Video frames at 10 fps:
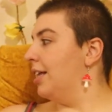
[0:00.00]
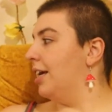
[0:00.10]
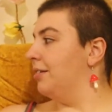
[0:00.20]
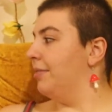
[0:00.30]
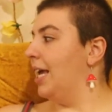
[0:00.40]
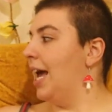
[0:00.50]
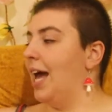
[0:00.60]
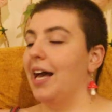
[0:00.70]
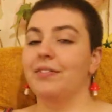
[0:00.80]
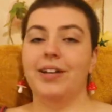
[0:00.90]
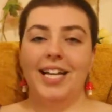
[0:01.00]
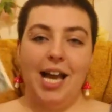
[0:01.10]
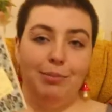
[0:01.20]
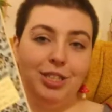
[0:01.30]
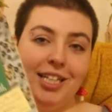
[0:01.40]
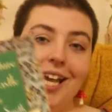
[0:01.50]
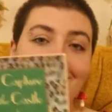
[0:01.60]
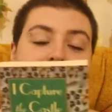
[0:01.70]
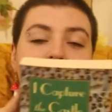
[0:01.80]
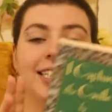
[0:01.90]
Then we have I Capture the
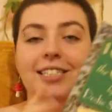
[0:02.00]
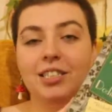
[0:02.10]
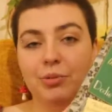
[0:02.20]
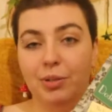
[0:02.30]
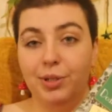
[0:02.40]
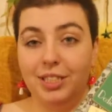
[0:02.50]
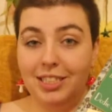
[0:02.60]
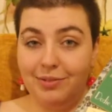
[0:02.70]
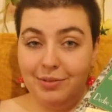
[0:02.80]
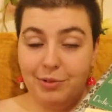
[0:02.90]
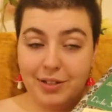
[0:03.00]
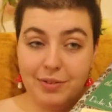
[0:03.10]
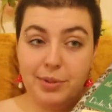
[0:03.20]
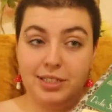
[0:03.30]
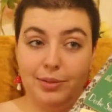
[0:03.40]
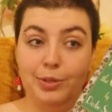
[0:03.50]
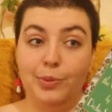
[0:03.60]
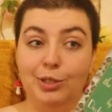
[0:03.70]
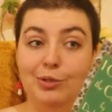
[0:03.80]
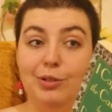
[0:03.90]
Castle. This is one of the books I'm
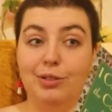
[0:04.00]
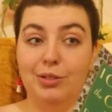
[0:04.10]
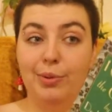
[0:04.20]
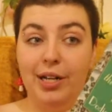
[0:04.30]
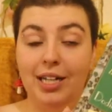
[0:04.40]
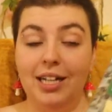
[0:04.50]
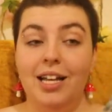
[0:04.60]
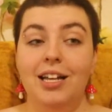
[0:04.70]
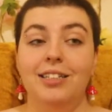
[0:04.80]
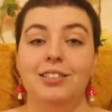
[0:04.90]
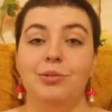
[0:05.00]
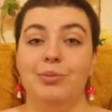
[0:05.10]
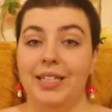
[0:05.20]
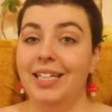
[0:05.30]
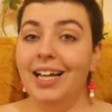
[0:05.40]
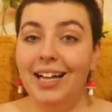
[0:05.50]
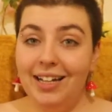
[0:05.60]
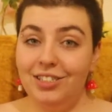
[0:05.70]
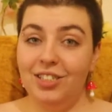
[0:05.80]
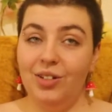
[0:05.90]
supposed to read with Sabrina. So really, I
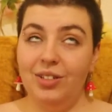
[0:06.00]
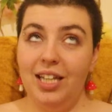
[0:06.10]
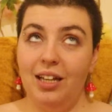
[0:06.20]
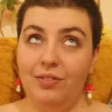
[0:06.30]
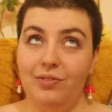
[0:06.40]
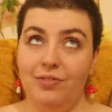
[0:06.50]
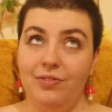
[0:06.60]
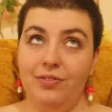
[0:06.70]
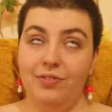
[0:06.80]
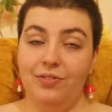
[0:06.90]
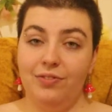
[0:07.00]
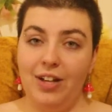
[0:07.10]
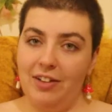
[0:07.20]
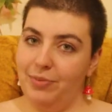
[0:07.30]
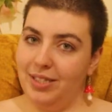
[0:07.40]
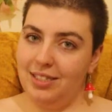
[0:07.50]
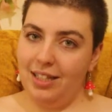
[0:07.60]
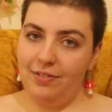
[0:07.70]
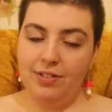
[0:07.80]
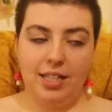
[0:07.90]
actually only have 5 months
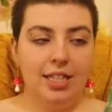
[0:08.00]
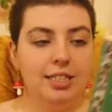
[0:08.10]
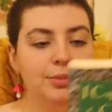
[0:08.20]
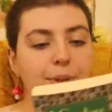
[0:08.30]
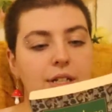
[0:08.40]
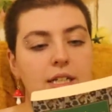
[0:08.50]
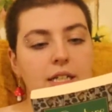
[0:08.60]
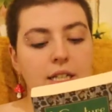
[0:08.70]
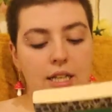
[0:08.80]
left on this book.